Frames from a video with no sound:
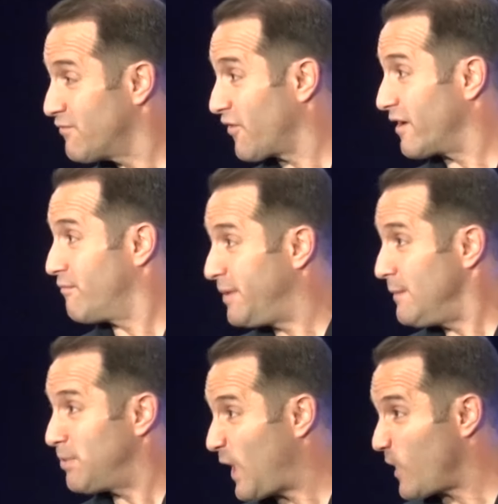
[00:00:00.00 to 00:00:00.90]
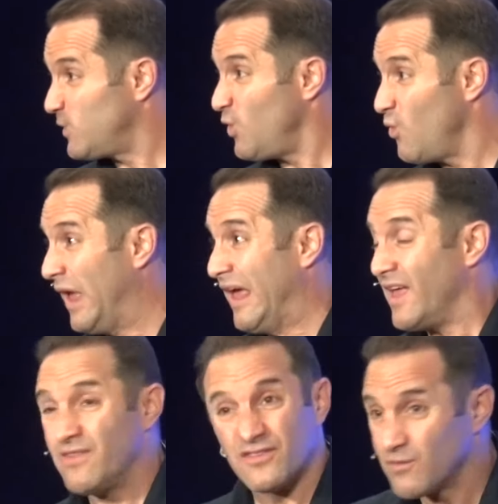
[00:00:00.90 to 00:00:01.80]
in front of people like you
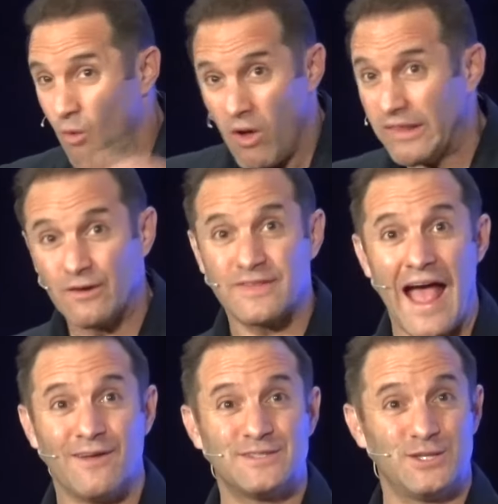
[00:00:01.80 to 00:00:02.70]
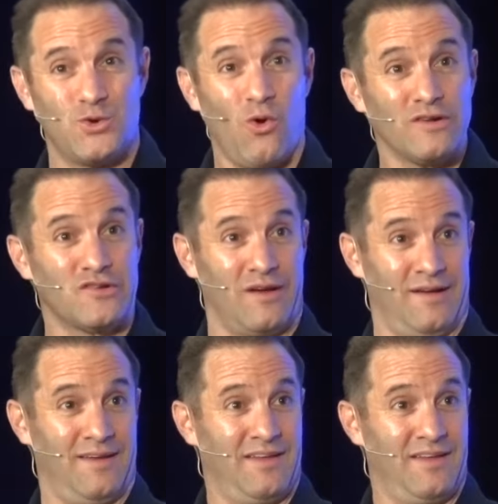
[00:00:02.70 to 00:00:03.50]
in the small little towns of Georgia.